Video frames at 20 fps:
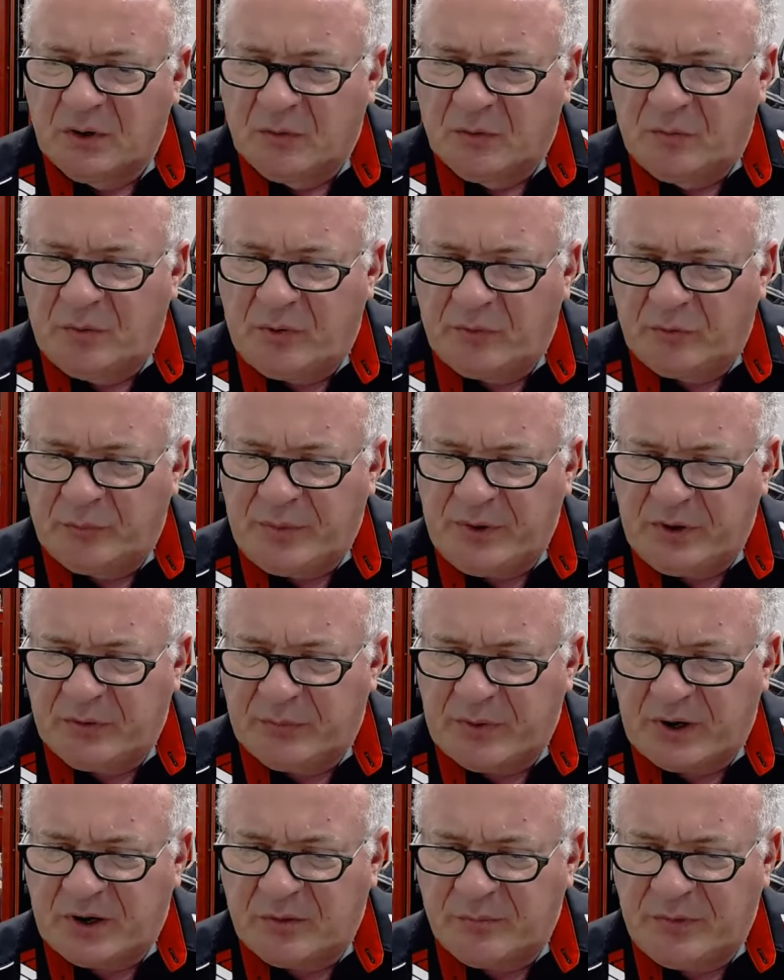What would be your
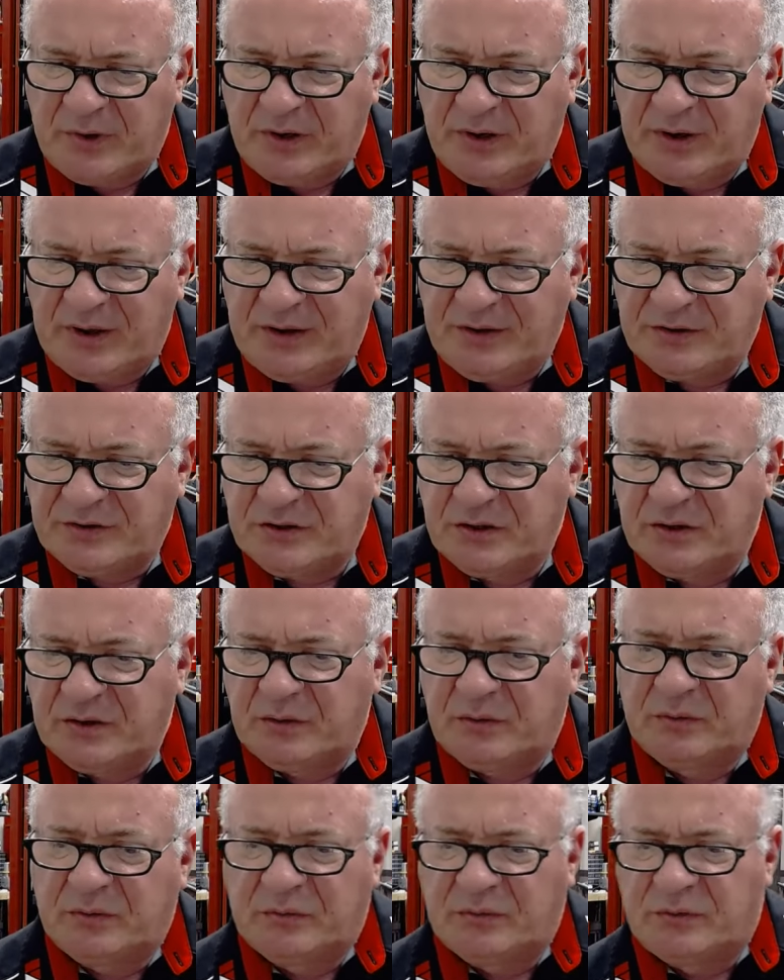recommendation
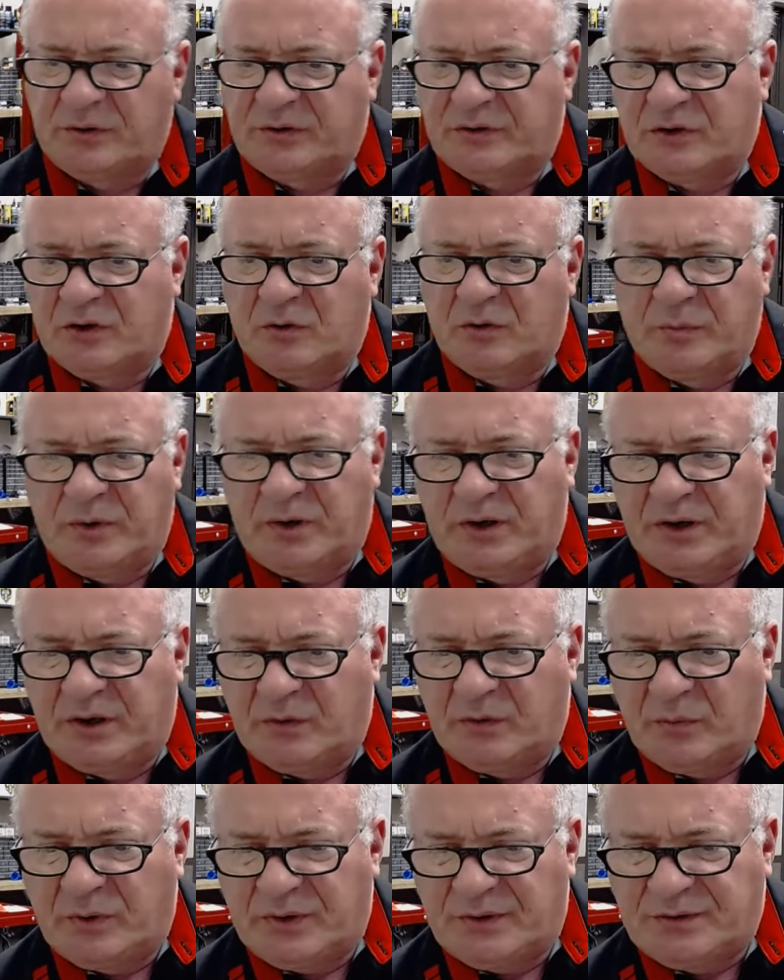on
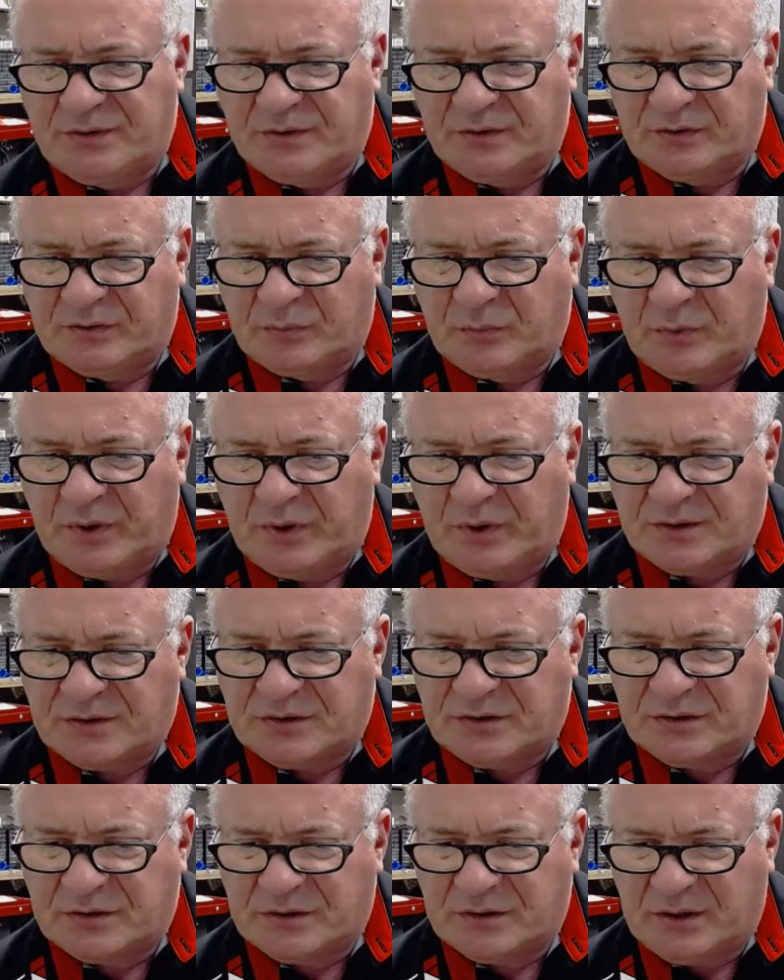determining which is
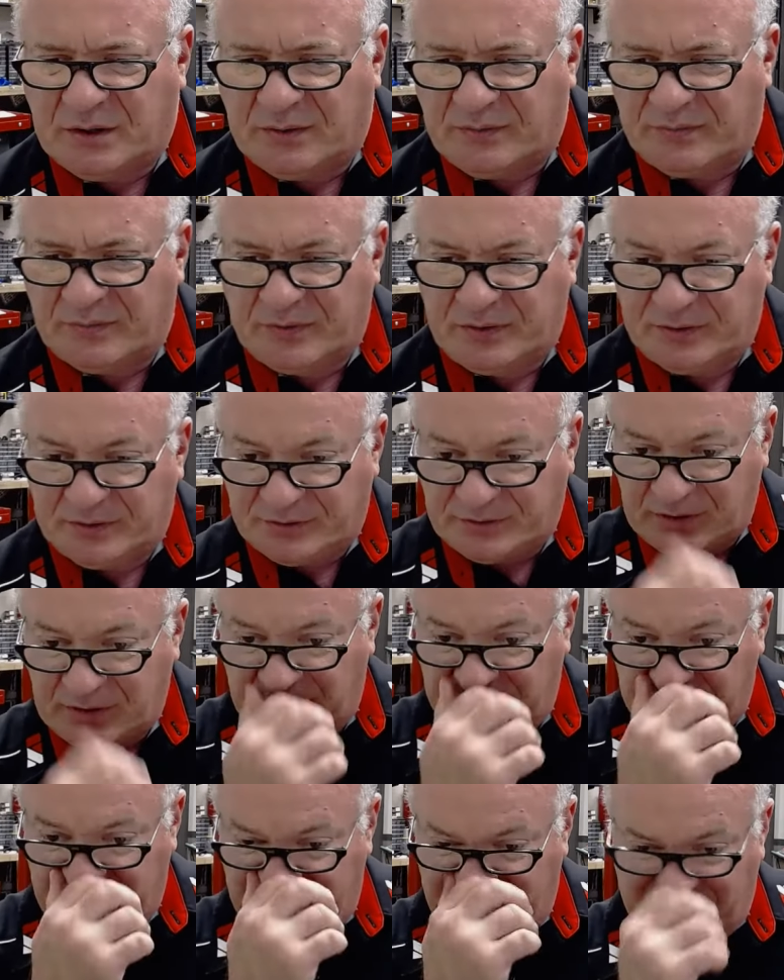which? If the
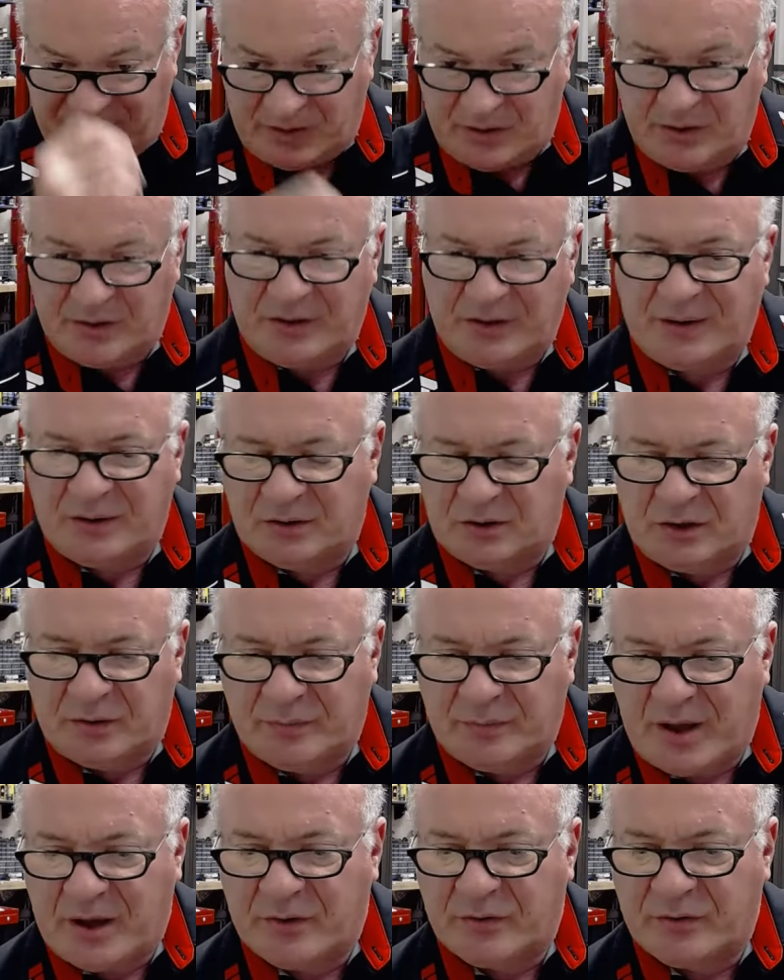stem
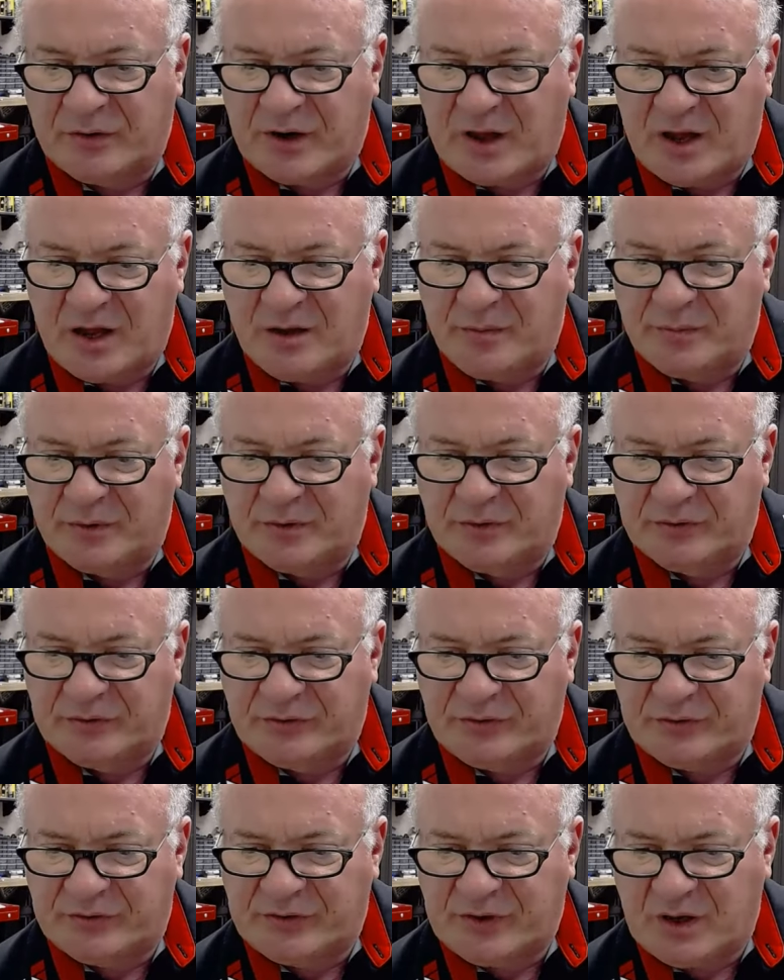outer diameter is
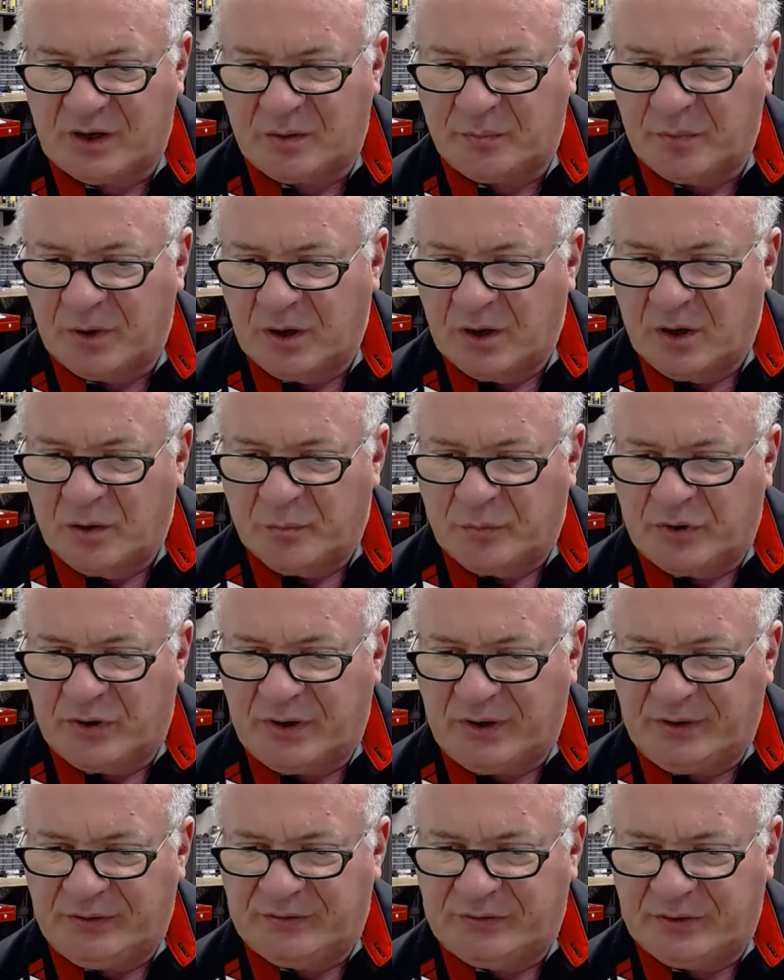the same, pretty
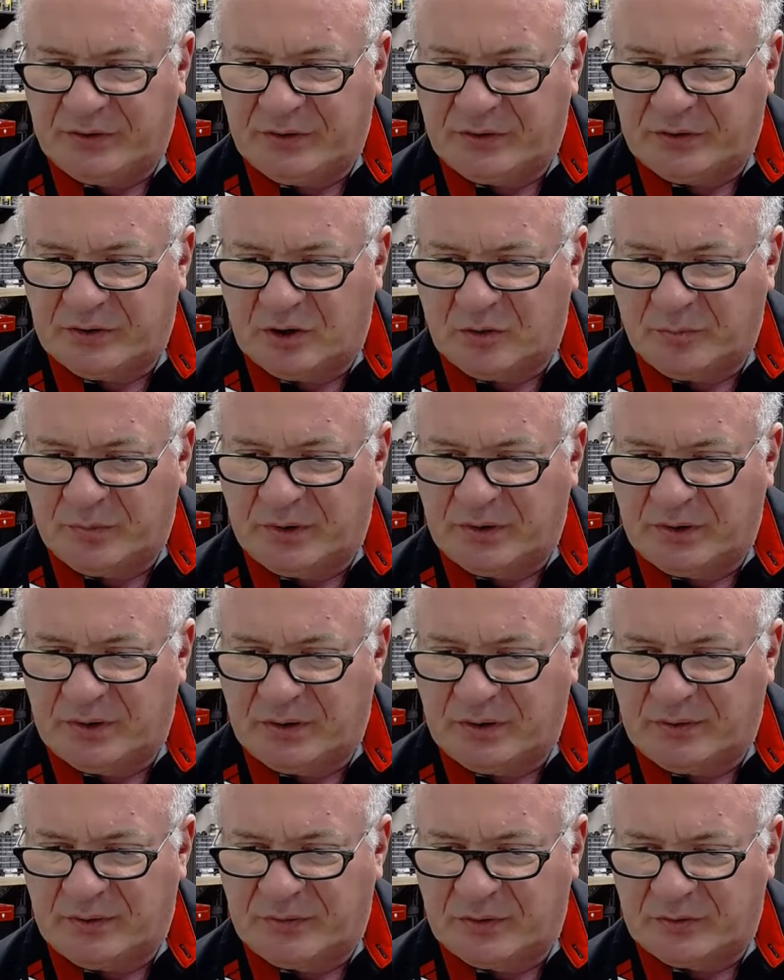easy to determine
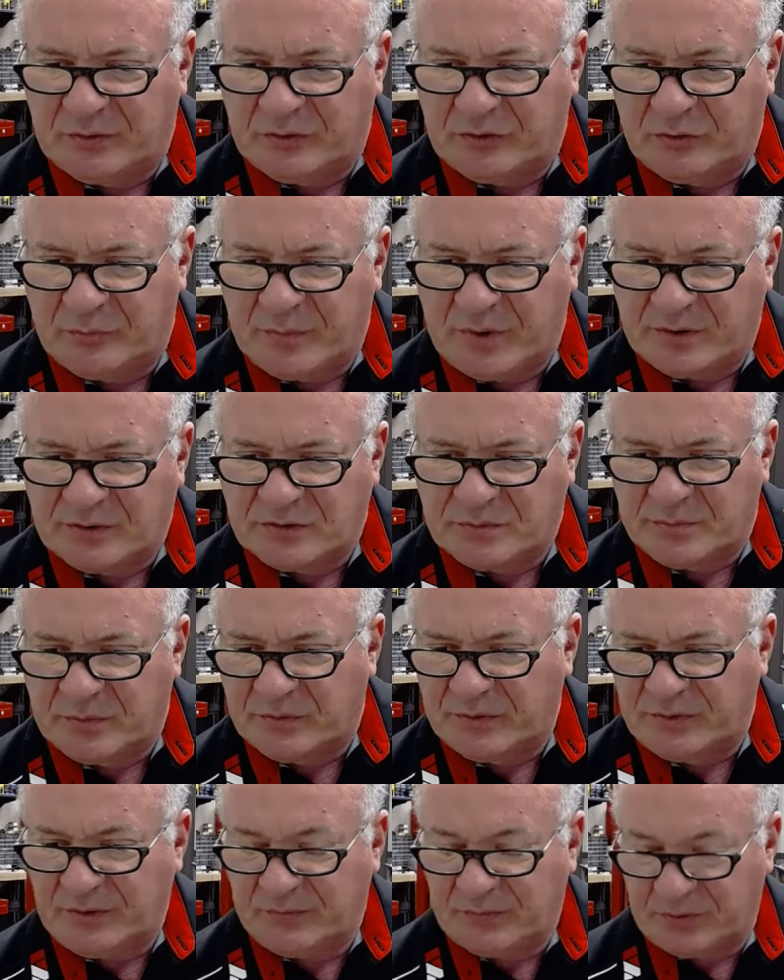if there is a measurable
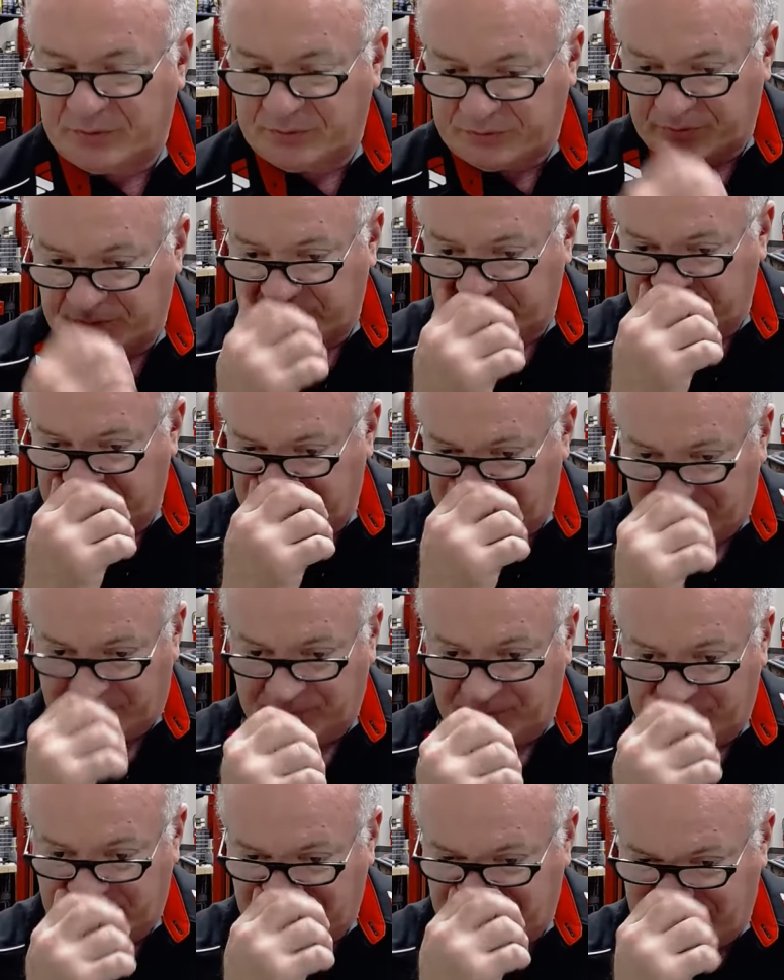difference on
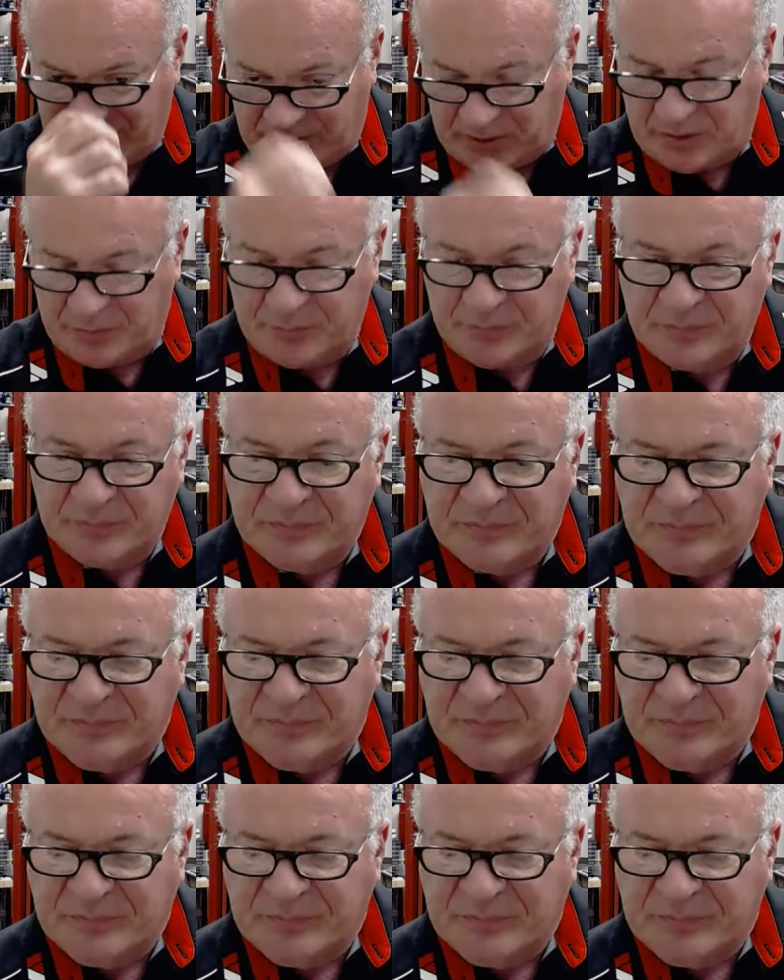the stem.